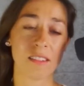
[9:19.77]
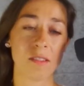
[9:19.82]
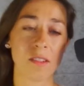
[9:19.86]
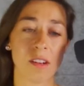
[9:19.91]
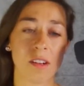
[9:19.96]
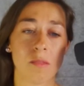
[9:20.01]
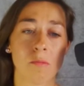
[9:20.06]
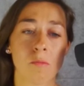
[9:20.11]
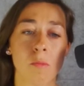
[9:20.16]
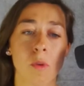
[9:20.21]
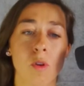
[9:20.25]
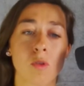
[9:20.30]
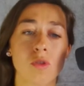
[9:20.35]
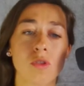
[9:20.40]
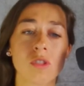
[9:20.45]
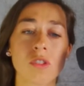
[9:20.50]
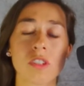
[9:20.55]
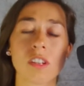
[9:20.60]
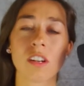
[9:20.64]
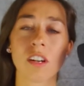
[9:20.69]

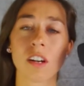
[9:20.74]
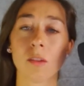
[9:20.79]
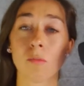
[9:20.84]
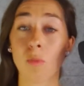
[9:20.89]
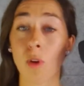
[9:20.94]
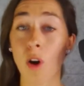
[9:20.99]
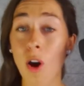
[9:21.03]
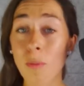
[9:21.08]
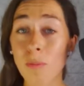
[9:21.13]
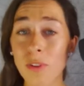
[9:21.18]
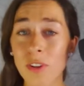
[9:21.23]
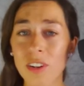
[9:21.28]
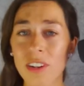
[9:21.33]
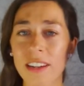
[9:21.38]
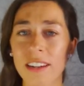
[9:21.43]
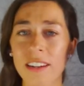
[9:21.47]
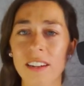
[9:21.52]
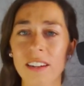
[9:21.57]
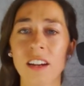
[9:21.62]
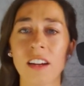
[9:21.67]
most
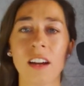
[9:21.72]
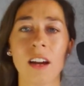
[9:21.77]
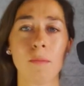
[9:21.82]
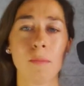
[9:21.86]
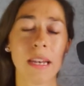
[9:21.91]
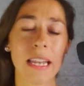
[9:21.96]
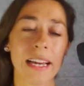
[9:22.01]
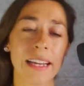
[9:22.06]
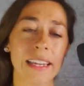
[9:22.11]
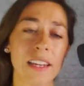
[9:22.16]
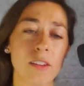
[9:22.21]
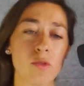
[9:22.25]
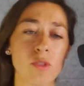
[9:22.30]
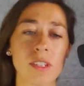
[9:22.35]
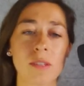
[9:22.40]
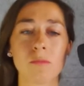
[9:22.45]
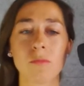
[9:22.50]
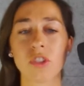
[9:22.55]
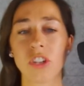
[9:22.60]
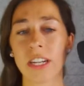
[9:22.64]
popular
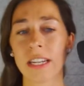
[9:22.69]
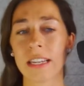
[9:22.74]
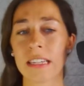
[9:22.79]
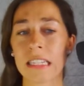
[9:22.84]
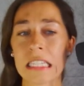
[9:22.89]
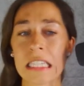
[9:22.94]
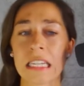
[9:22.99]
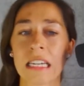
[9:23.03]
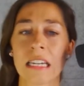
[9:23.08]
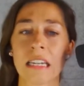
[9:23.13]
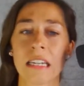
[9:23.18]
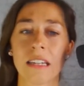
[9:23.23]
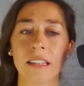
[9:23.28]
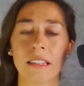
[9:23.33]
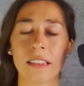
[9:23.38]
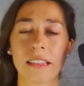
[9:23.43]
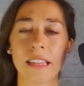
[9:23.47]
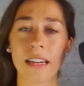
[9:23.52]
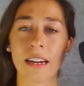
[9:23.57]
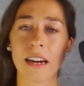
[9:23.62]
plagiarism checkers.
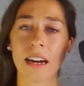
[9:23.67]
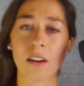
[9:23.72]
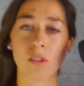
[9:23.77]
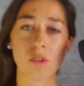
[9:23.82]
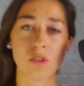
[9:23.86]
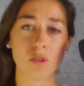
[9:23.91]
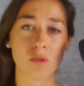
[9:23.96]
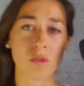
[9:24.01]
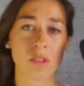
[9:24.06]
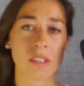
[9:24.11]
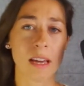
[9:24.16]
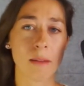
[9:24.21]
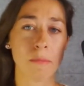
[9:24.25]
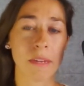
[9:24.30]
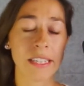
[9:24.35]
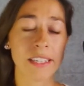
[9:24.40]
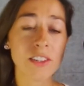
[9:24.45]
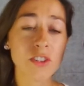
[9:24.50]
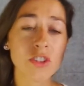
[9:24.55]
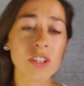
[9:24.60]
There are also some
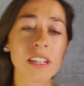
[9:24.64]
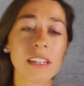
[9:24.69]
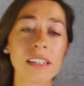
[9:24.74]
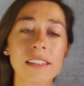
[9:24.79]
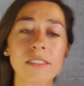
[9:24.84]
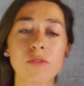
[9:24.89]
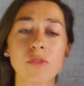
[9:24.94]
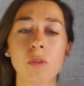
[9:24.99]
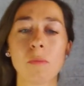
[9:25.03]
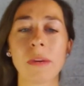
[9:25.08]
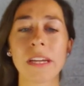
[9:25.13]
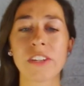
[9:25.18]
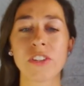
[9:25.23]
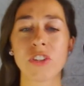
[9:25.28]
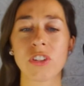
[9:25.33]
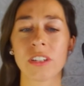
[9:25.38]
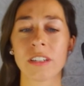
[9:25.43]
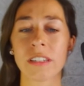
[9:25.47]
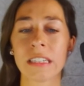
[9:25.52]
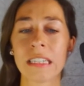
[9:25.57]
additional
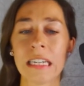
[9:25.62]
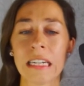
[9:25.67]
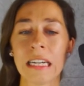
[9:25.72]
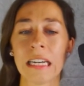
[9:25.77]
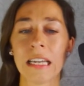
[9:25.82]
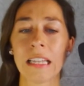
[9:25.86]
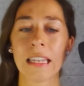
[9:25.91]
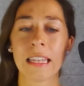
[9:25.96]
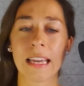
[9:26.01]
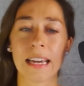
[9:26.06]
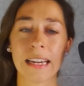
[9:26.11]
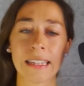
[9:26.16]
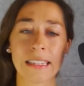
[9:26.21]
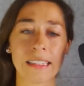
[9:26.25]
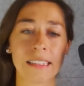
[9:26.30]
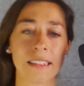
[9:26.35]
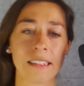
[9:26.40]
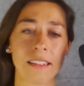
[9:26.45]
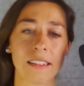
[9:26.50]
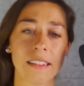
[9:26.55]
information,
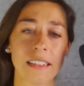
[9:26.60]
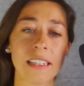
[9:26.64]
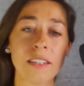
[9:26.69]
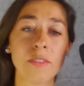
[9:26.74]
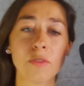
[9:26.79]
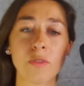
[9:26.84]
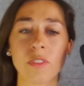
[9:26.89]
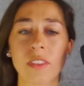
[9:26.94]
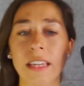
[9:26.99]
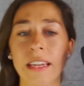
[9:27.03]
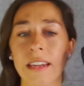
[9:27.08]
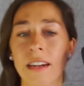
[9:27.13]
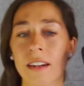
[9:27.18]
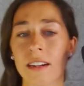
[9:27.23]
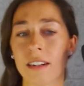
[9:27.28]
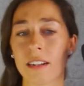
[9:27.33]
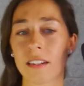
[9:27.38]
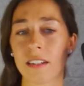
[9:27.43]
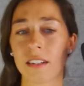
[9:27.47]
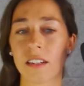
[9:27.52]
like if they
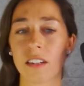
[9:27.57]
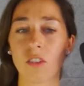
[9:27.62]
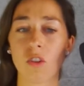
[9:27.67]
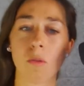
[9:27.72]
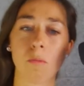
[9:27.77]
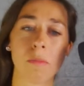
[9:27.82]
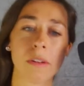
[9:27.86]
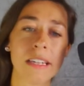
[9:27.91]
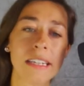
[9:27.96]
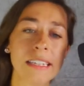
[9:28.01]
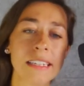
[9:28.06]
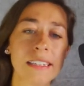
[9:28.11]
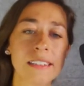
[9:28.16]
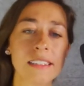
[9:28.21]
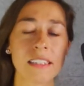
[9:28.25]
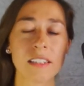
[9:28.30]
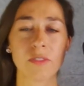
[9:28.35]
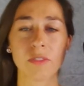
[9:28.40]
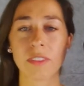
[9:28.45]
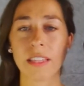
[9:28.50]
are
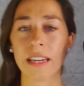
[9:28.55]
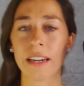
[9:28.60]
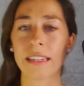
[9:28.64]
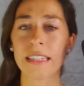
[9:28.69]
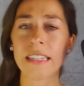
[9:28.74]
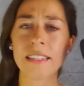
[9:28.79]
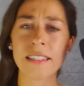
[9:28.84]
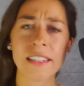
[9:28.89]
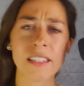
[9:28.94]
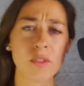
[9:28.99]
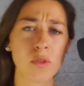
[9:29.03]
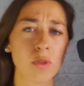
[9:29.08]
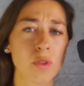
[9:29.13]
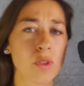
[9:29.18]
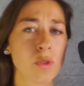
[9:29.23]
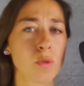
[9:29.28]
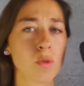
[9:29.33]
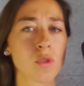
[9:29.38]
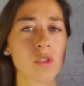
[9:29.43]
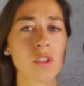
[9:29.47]
complete, if they are easy to
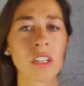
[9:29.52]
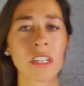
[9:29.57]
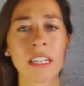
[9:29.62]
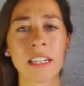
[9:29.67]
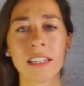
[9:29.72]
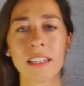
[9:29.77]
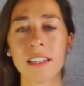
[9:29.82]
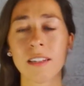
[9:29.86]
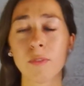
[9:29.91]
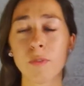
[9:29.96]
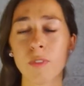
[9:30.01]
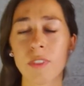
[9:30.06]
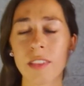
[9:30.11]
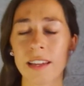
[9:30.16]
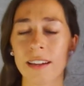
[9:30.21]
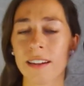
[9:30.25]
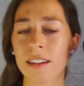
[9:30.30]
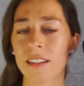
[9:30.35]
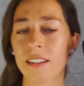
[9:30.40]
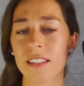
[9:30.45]
use, if
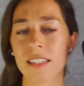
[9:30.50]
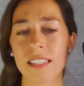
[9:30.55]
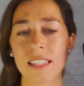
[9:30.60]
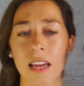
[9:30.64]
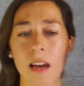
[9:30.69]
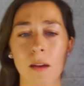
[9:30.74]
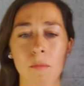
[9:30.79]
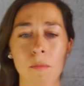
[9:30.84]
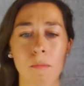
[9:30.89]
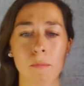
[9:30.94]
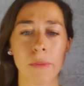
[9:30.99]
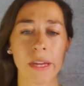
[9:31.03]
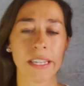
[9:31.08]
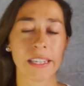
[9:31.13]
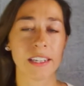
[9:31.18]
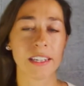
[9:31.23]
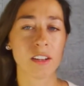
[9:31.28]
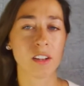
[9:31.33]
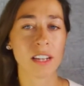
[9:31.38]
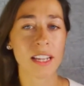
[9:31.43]
there are some
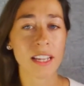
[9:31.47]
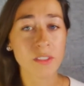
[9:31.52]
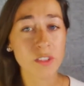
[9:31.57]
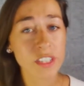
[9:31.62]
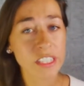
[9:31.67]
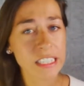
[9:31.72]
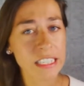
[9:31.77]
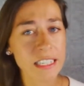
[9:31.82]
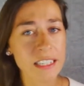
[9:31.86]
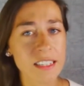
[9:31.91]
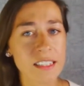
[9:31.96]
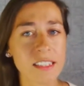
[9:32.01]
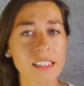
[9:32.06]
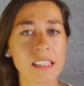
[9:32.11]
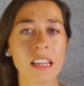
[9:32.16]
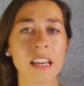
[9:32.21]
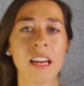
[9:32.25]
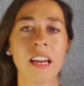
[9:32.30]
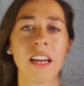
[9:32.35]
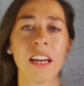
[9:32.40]
particularities.
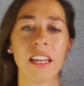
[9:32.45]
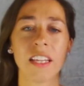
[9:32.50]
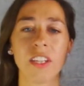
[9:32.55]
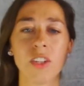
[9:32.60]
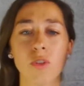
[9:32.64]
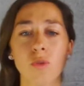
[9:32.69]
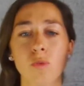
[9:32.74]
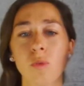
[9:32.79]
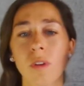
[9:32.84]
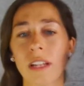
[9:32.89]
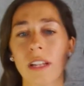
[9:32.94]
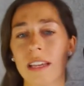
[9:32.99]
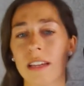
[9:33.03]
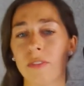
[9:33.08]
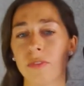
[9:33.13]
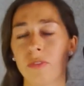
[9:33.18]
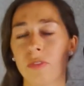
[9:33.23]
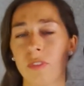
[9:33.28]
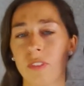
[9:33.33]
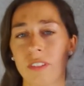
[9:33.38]
You will
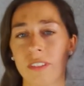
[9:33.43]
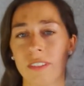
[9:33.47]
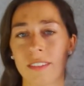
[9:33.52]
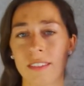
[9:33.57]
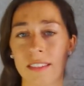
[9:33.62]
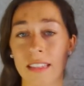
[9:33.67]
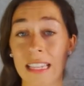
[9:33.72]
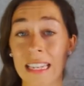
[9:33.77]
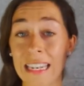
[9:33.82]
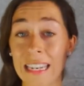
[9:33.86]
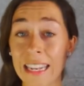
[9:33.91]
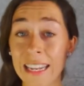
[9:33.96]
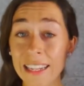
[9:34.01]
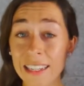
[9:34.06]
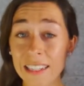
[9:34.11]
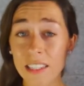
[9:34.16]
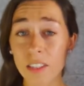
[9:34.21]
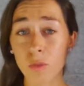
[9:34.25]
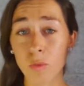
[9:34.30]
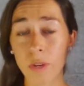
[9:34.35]
have the
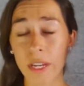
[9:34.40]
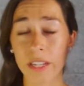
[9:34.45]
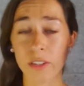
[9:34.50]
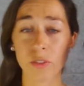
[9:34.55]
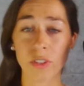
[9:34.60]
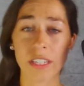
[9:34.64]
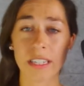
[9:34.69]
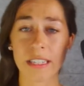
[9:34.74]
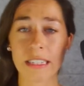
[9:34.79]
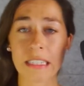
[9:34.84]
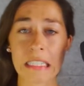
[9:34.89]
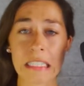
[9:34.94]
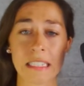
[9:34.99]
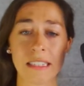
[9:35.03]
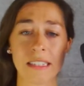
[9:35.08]
link where you can